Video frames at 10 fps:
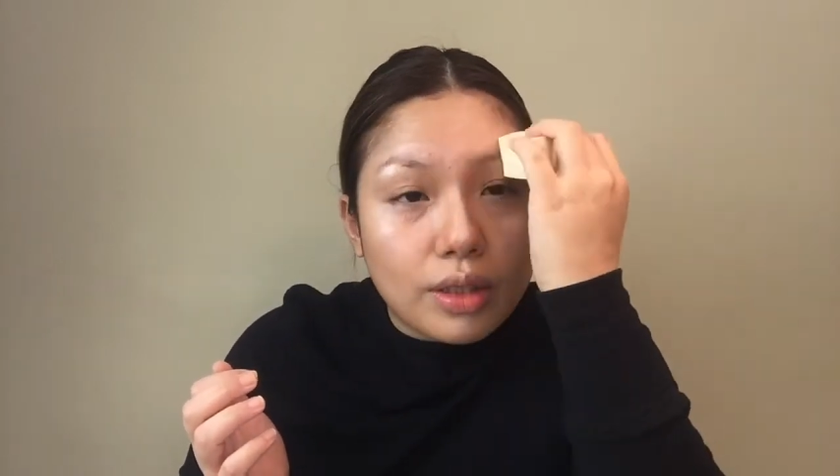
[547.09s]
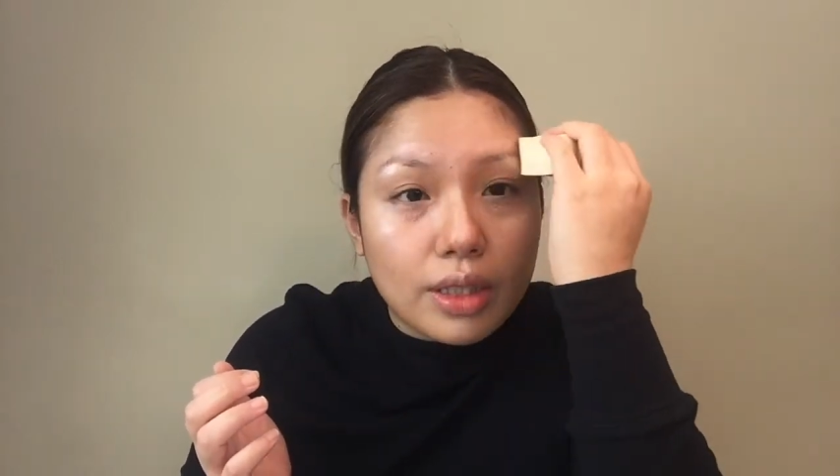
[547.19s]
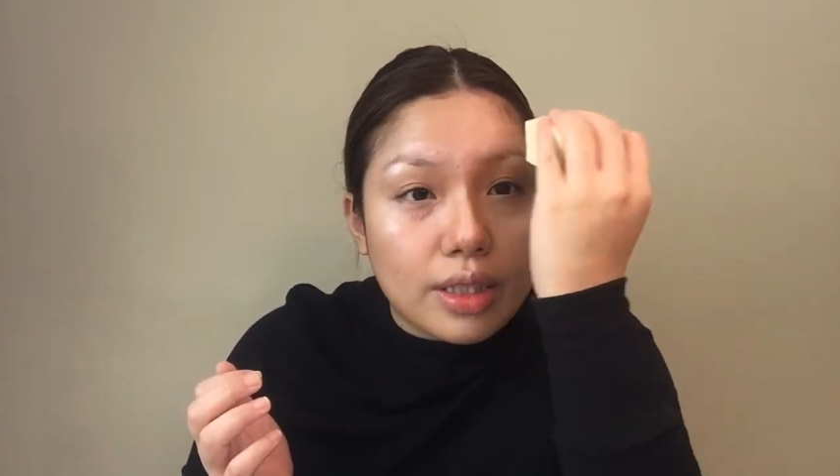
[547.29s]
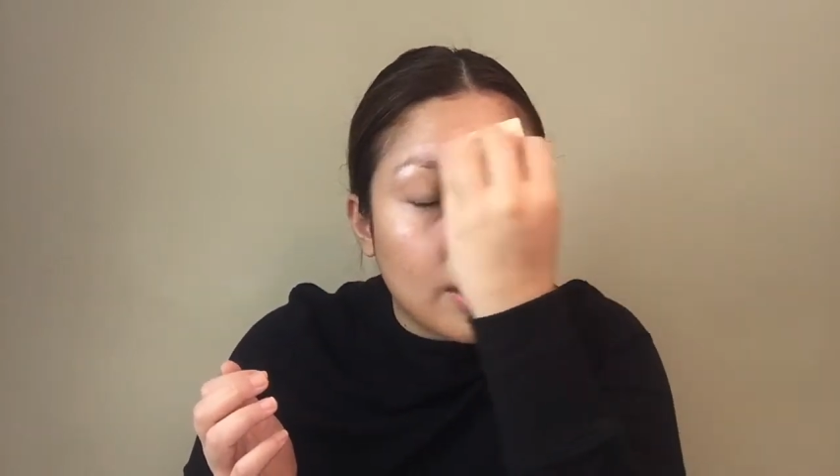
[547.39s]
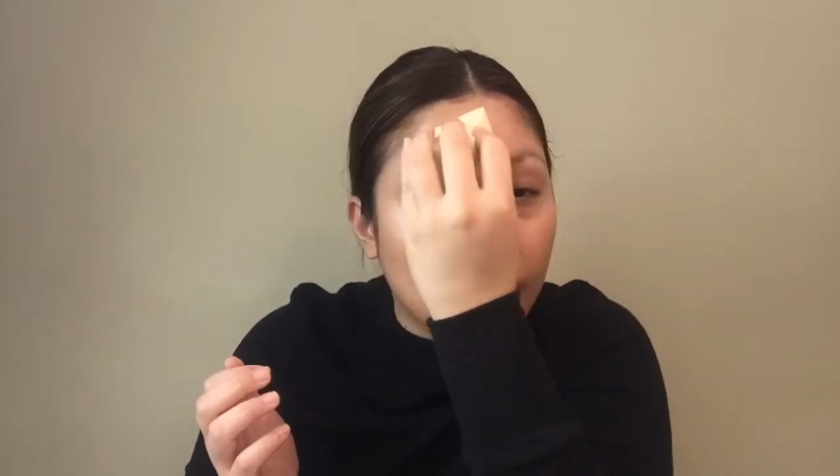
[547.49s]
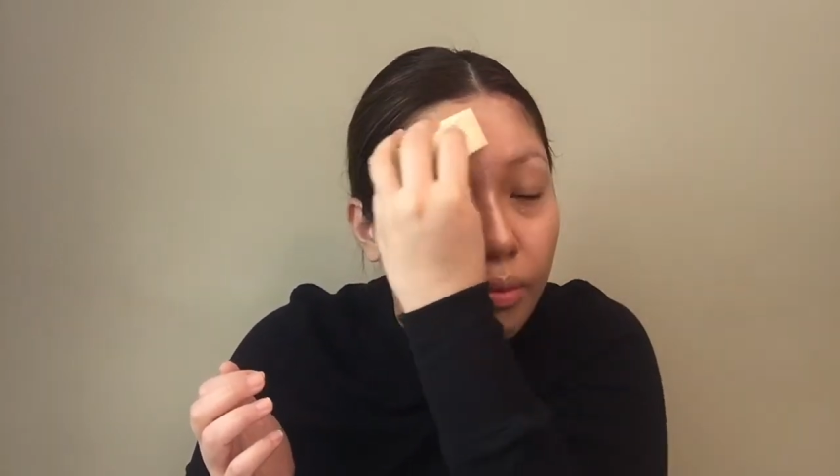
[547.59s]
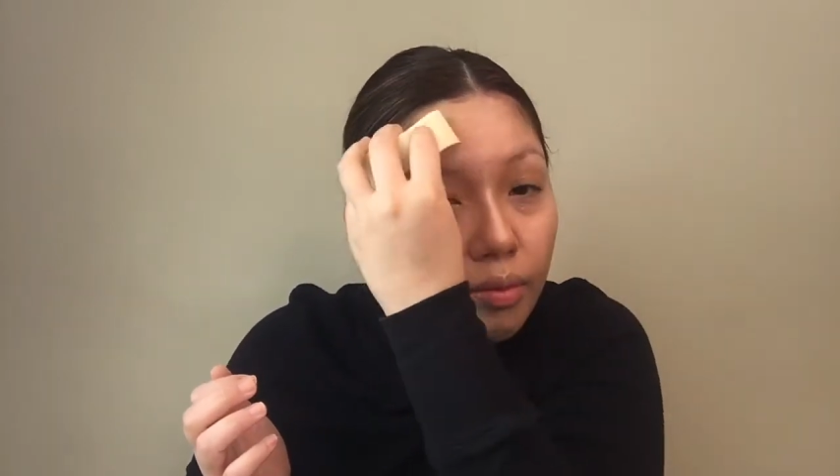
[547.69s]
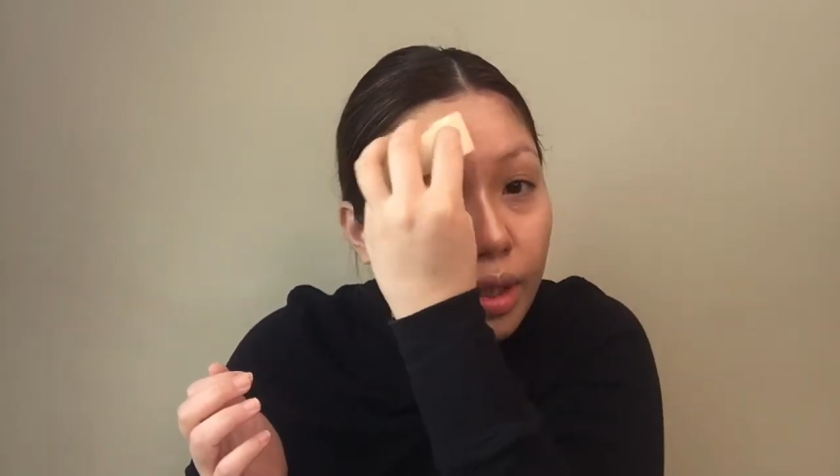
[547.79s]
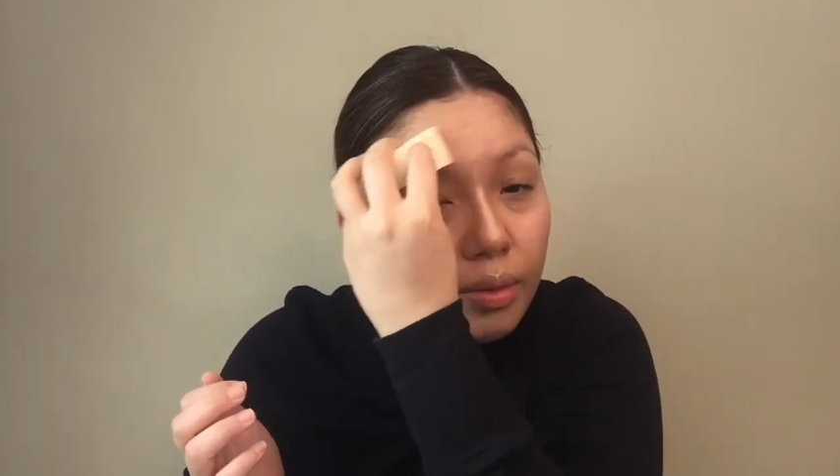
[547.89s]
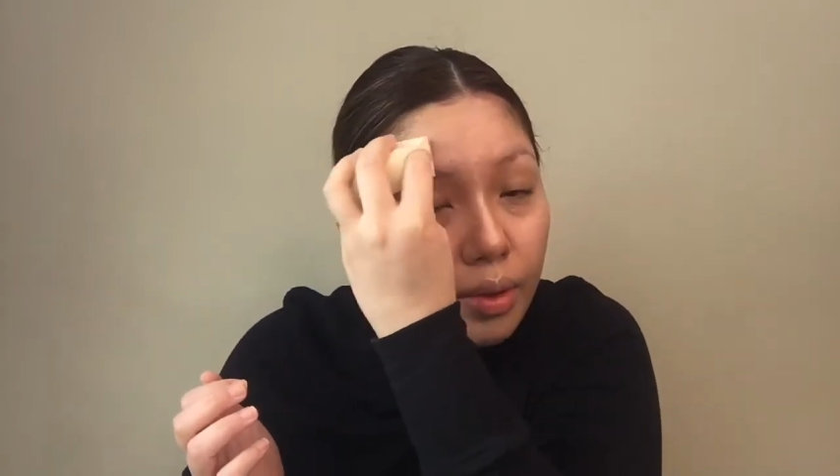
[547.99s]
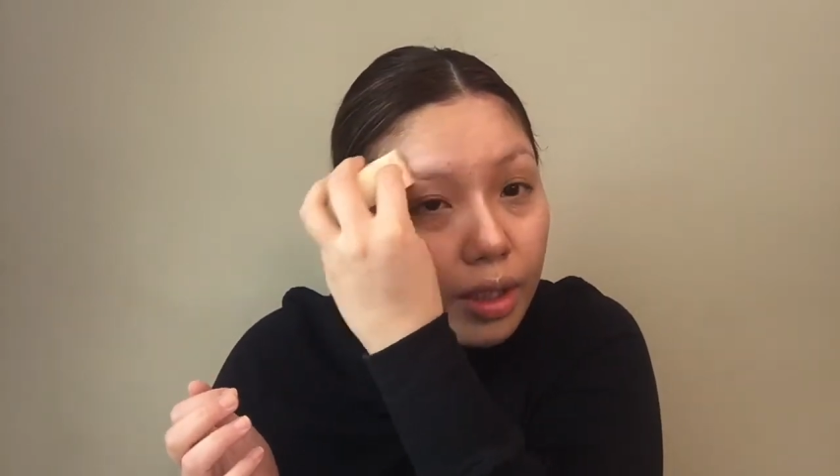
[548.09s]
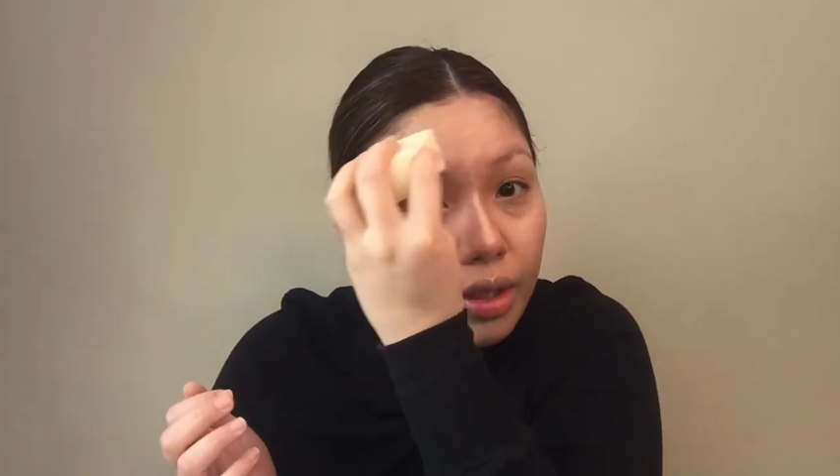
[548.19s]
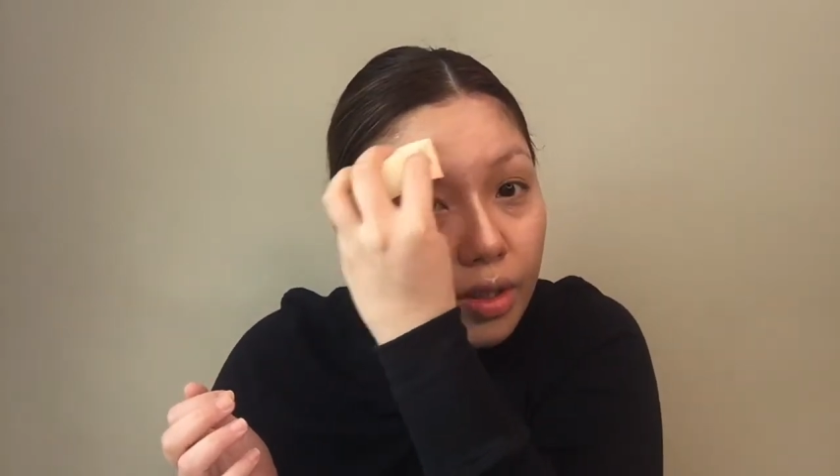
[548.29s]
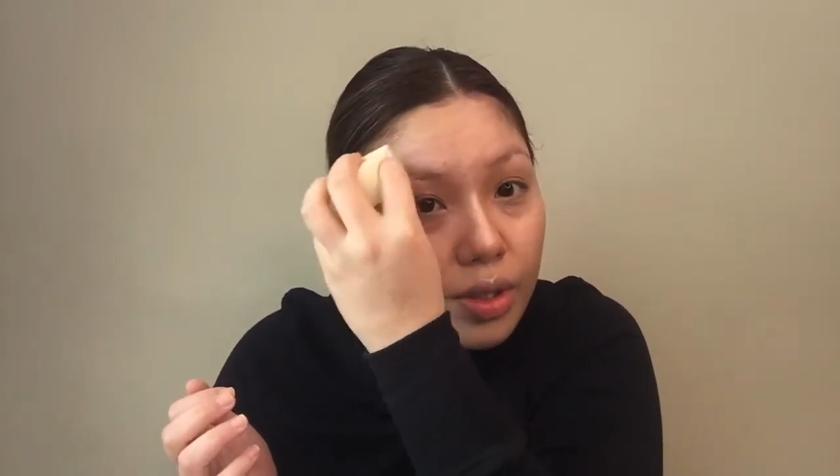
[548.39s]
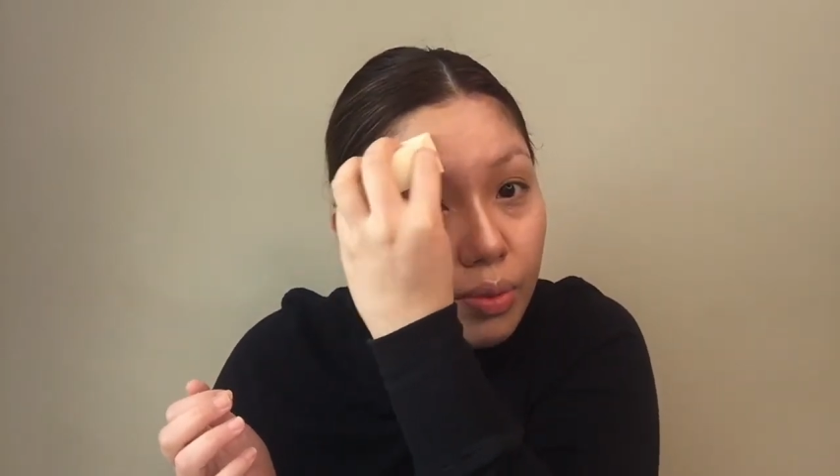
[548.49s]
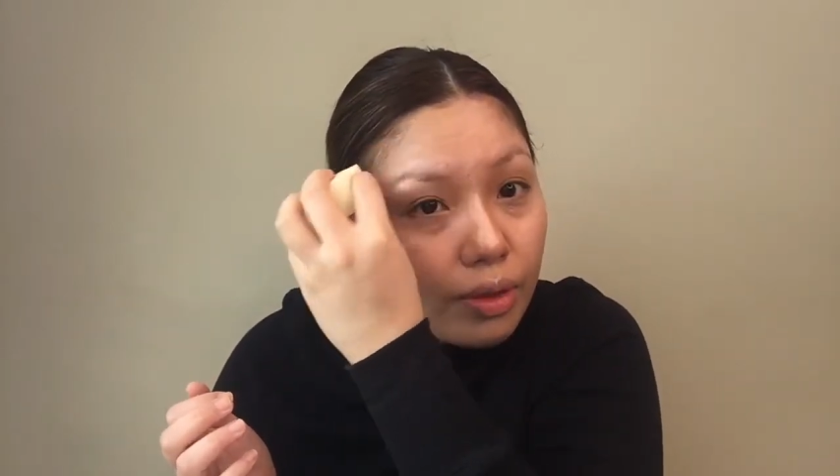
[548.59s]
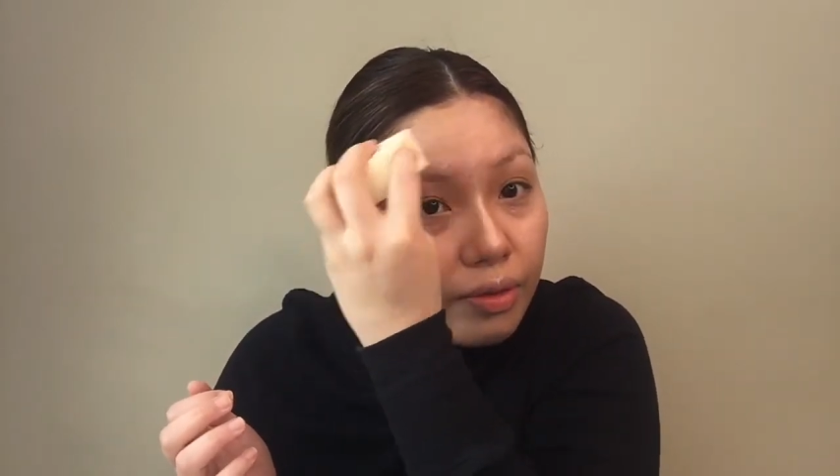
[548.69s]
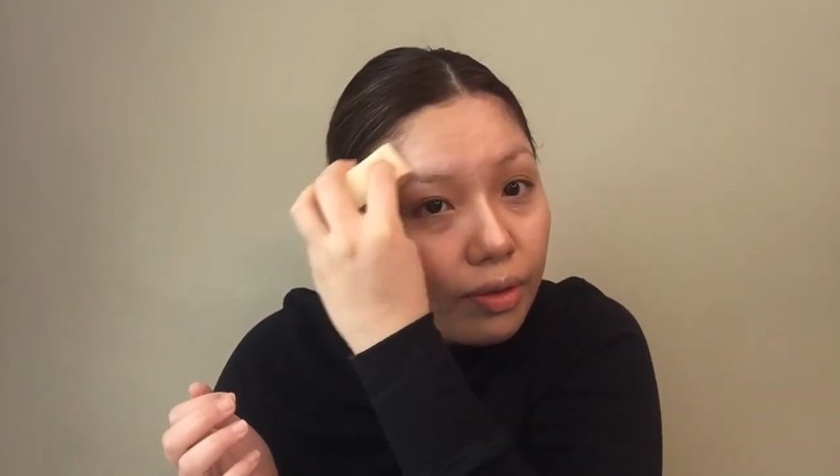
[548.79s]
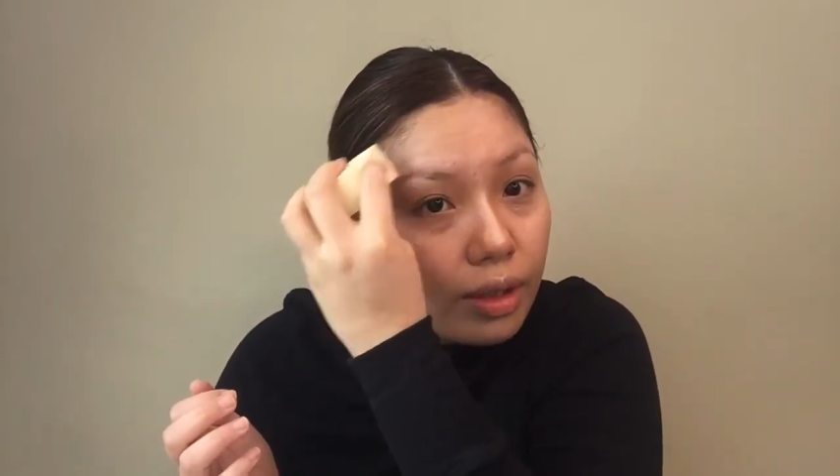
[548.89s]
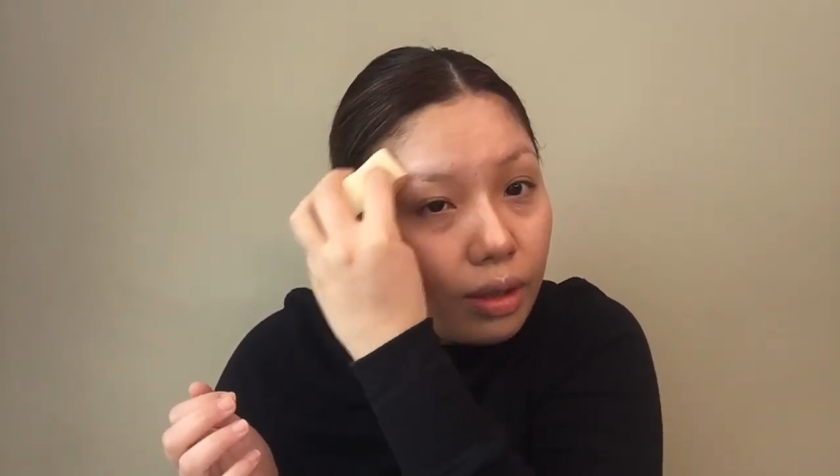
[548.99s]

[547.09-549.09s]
dating many years with